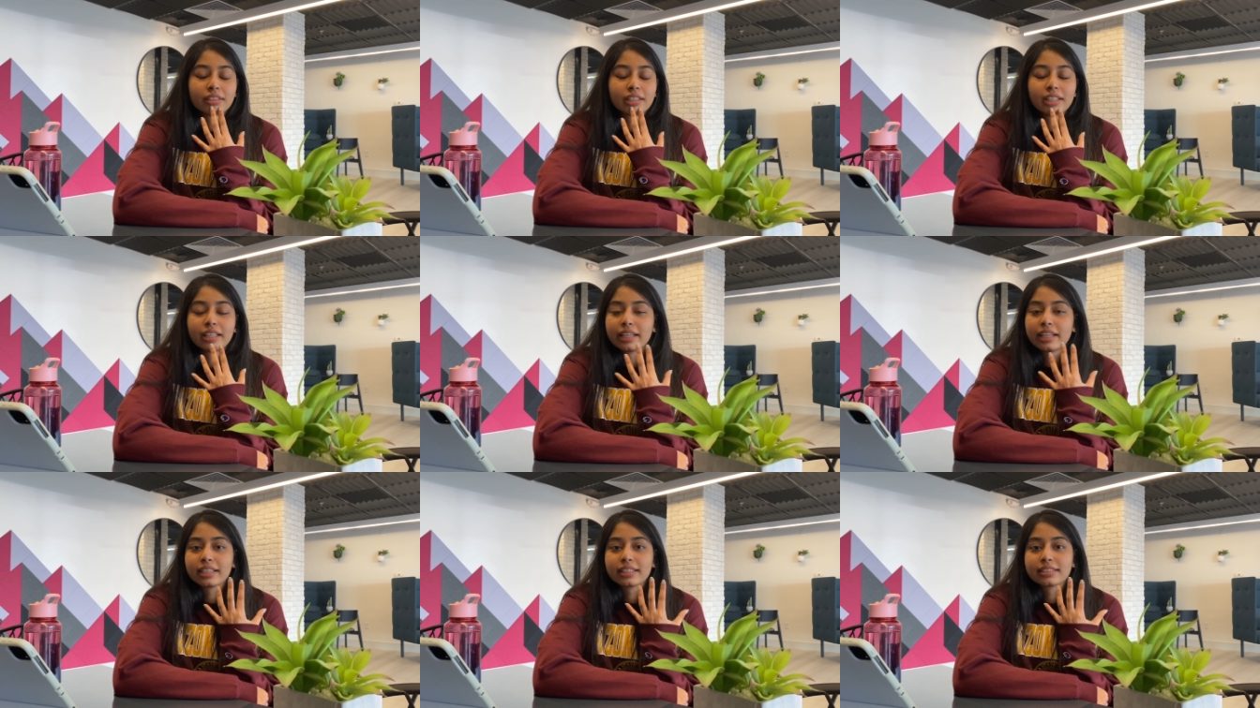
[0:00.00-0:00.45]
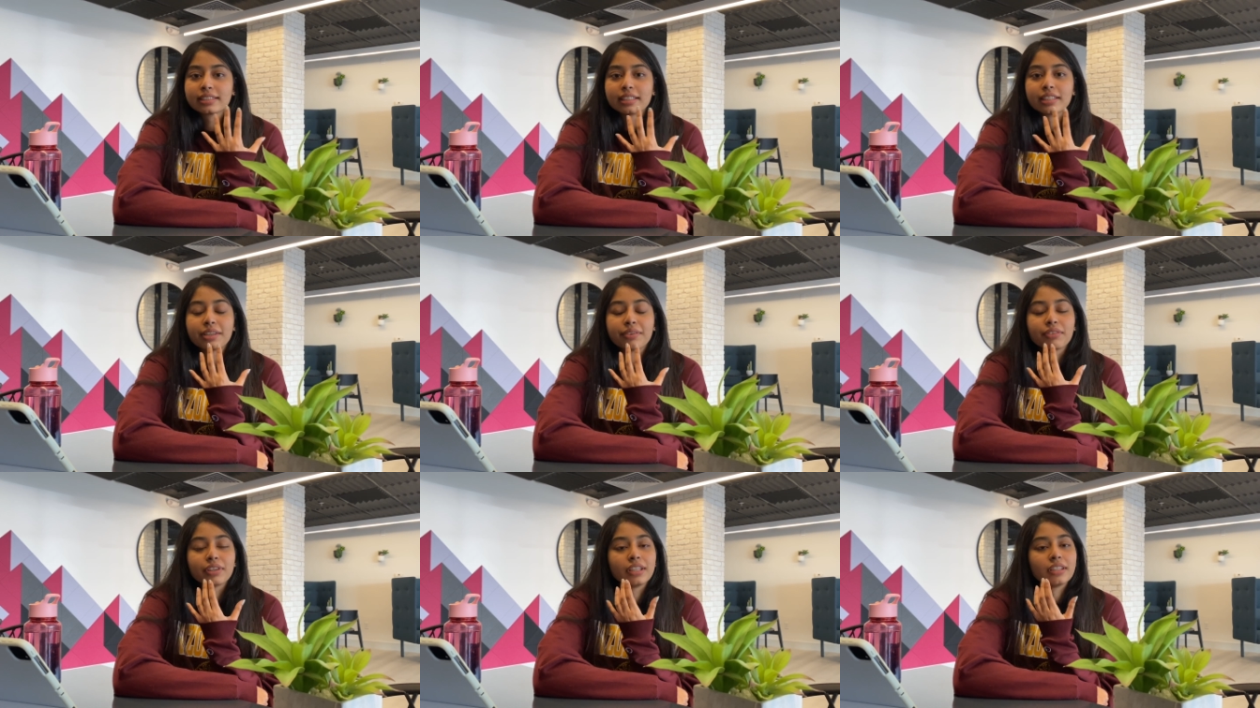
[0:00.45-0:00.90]
lyrics
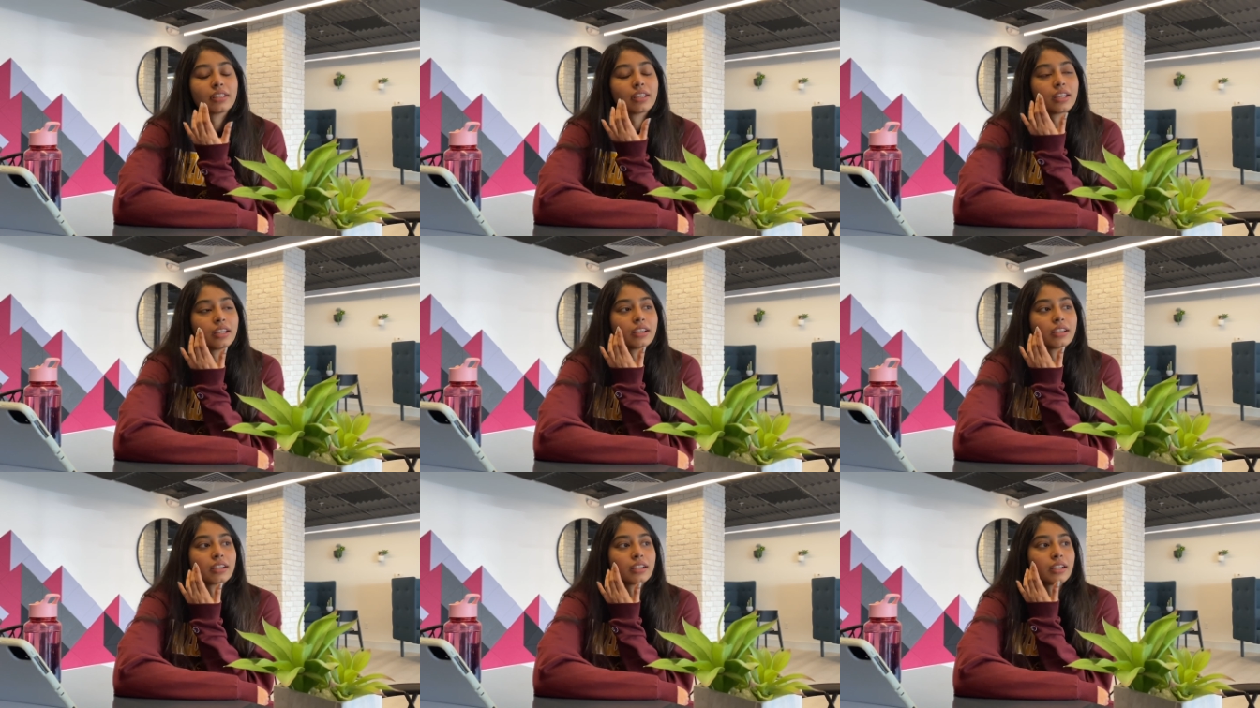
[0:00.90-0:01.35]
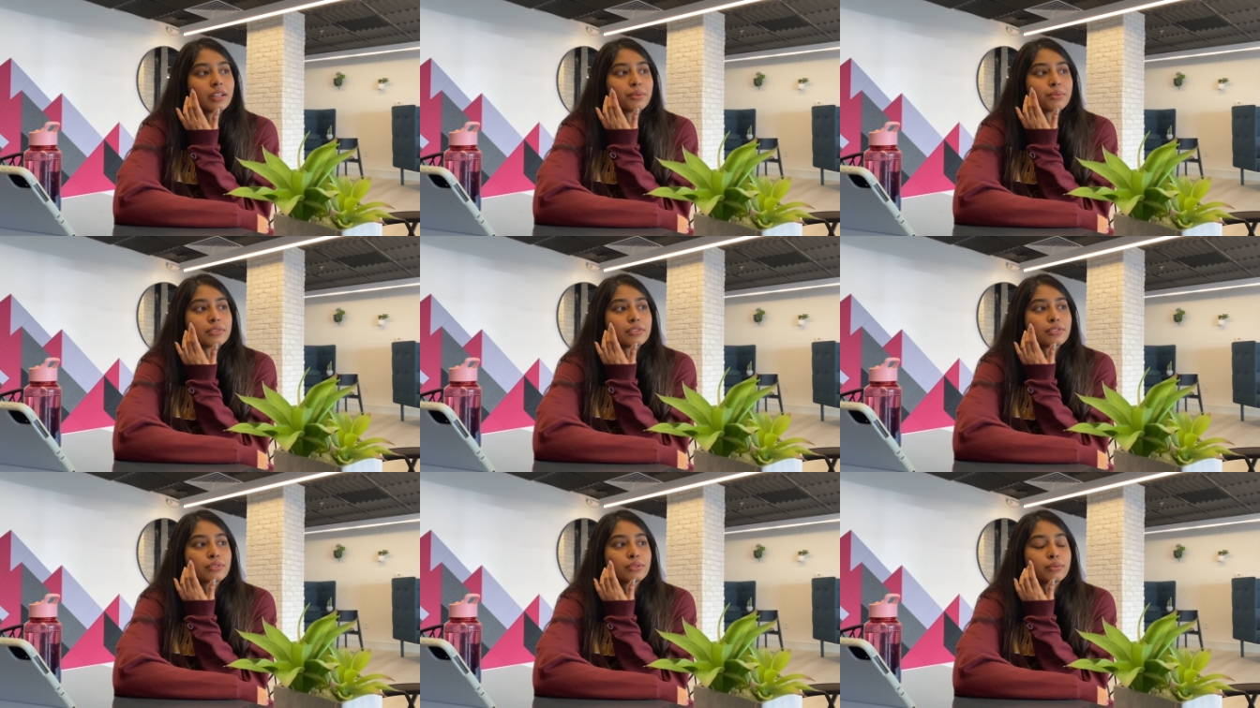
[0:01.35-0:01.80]
and everything it
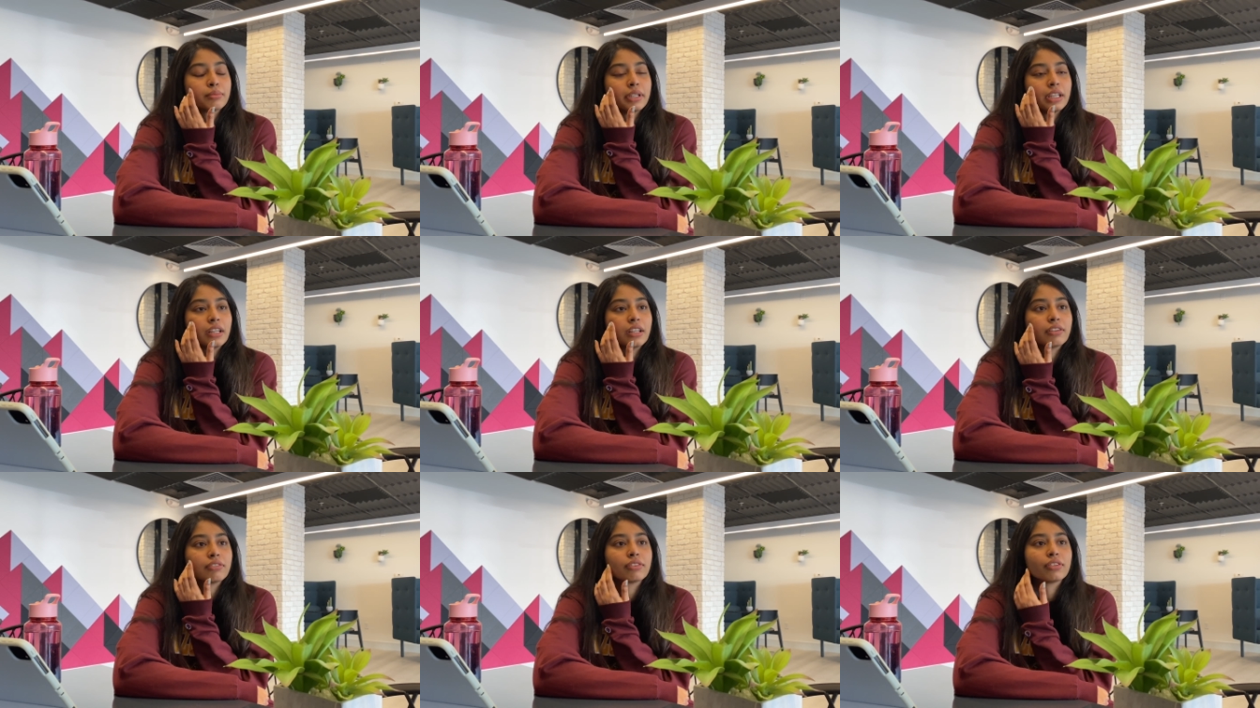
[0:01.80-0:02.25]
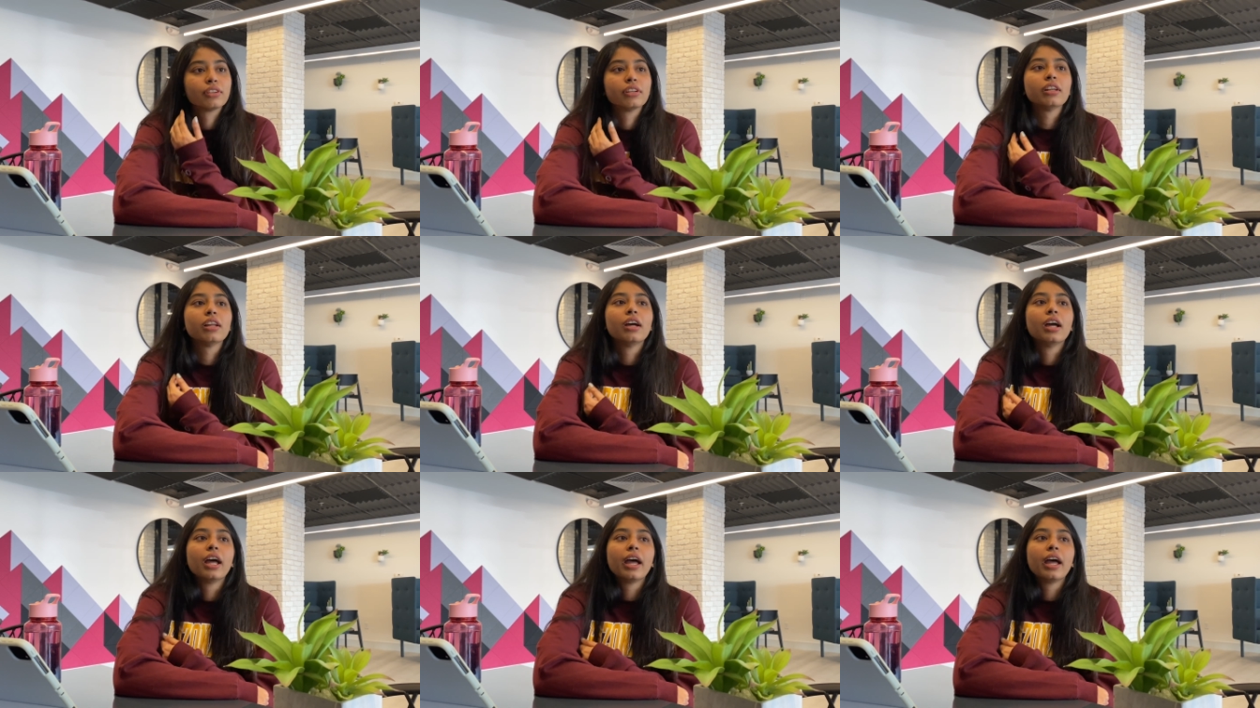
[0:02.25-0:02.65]
was so meaningful